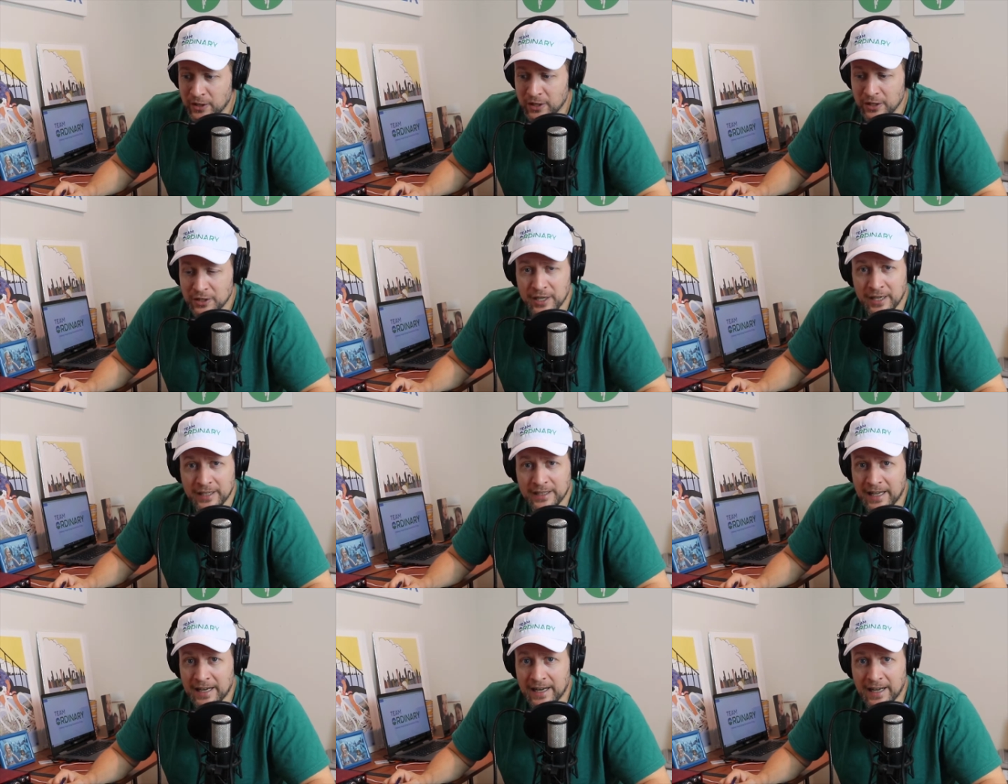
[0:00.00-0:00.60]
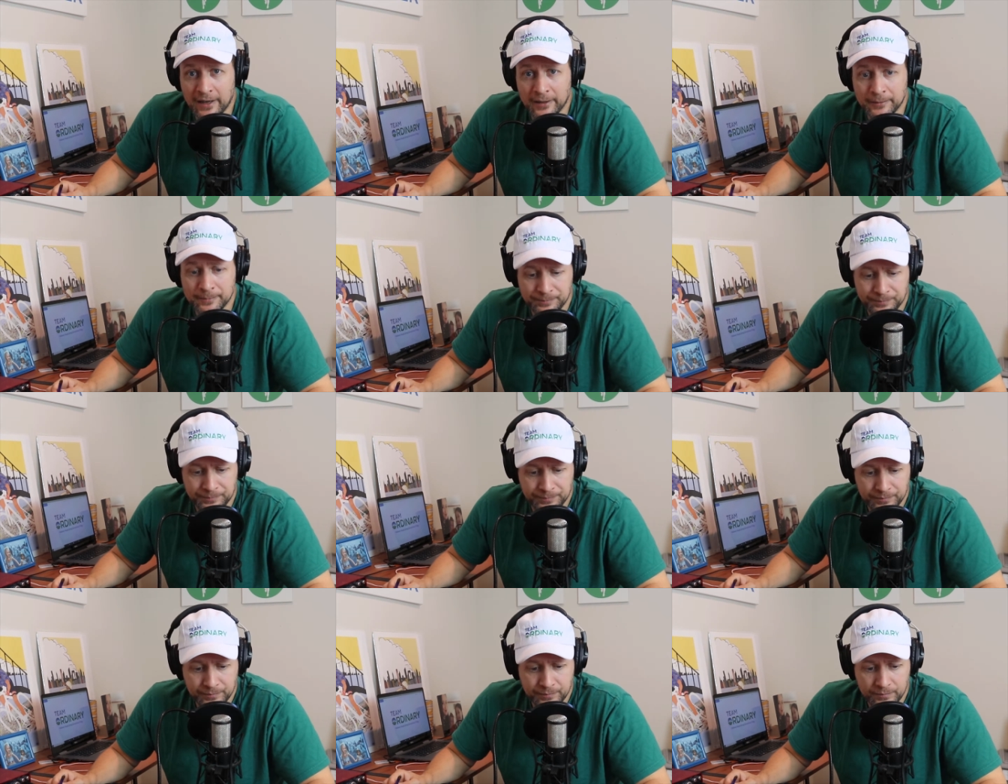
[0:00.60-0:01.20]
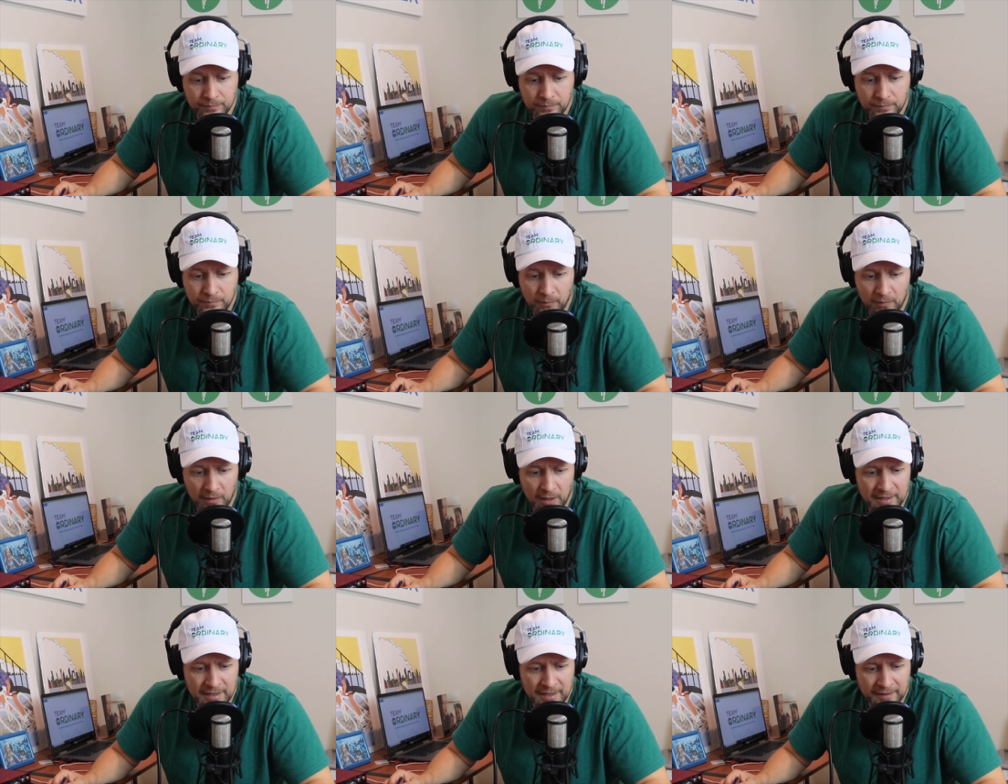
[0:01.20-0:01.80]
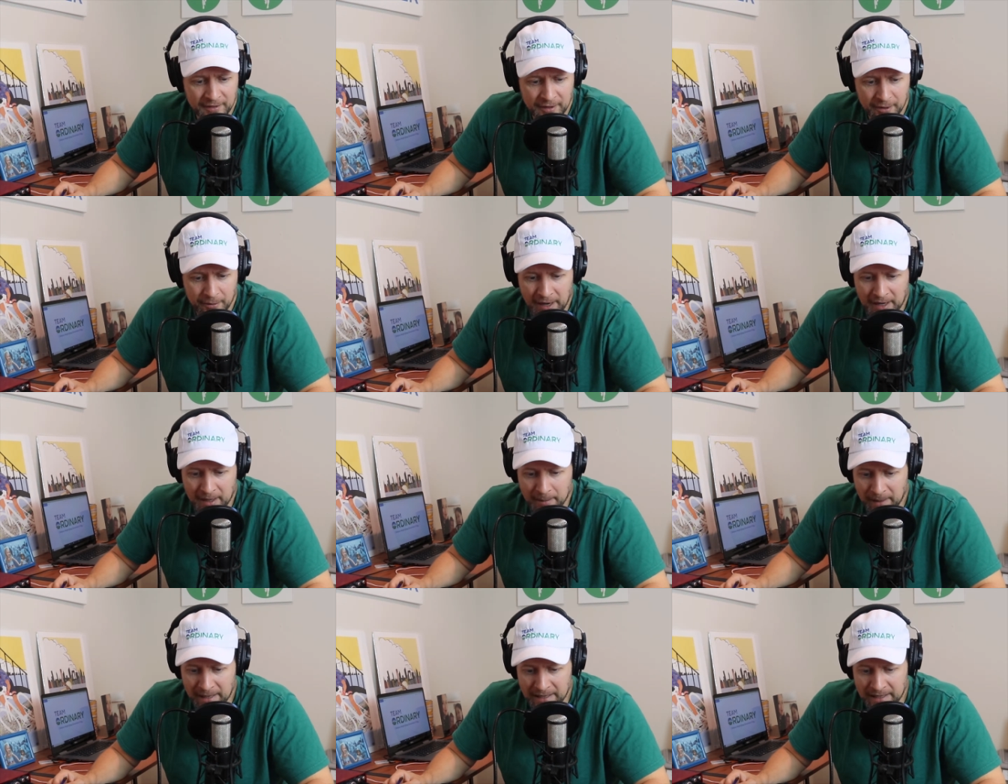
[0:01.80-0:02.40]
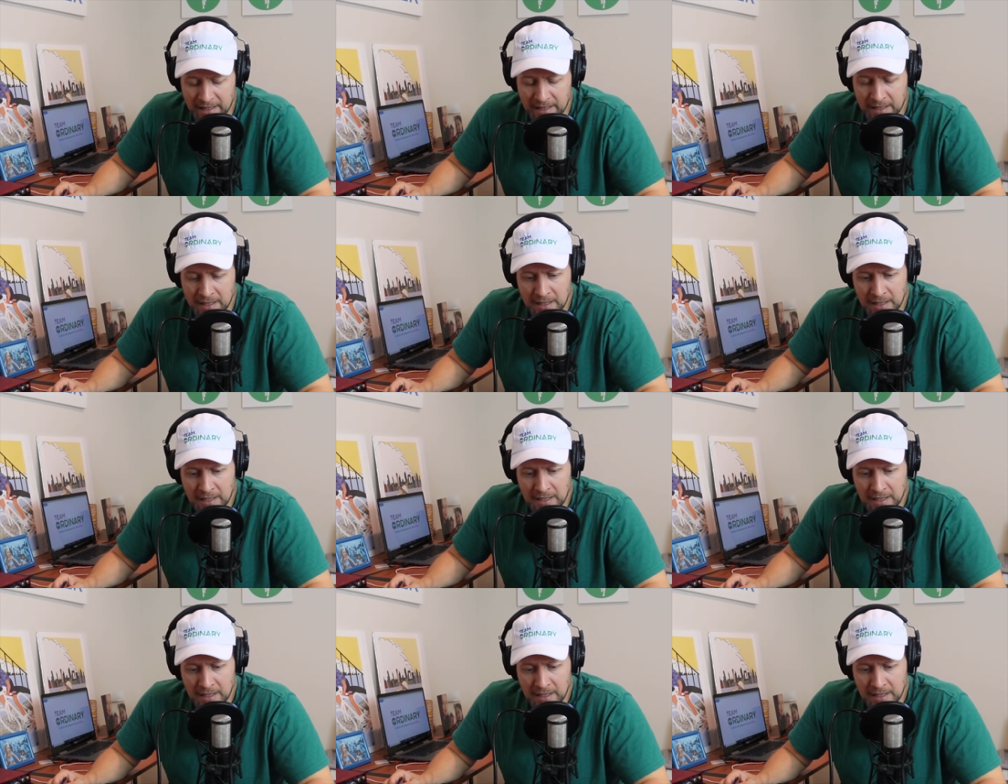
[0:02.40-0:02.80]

You can check that out. I definitely recommend it.